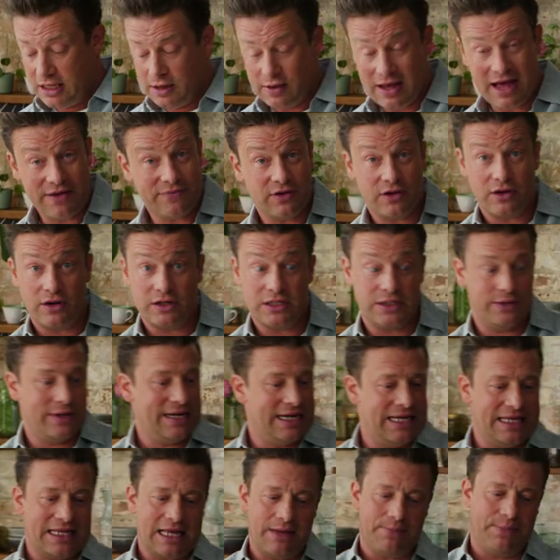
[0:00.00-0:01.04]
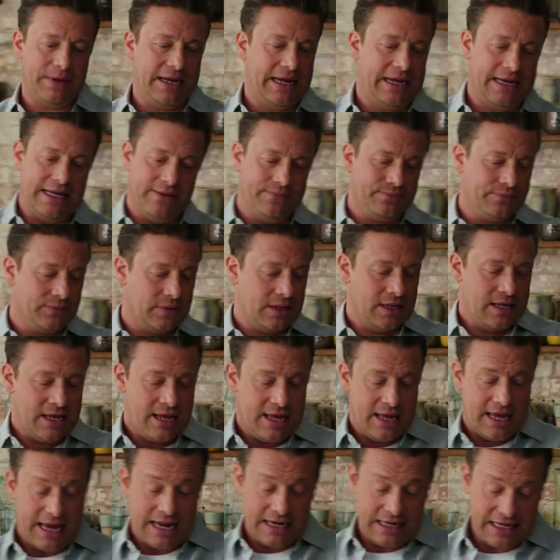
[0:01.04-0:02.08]
You haven't got to do any of that peeling,
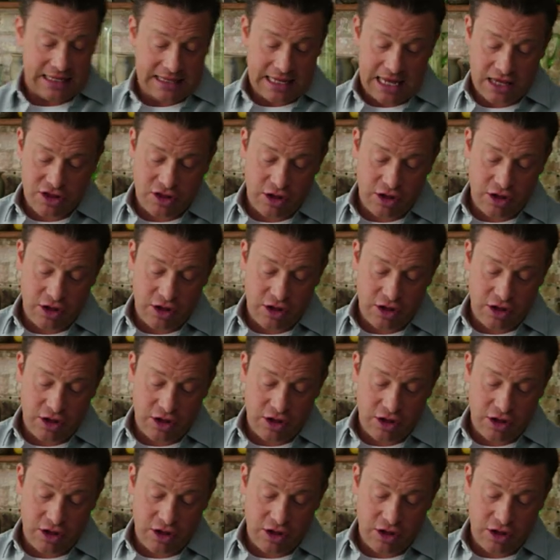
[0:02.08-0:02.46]
any of that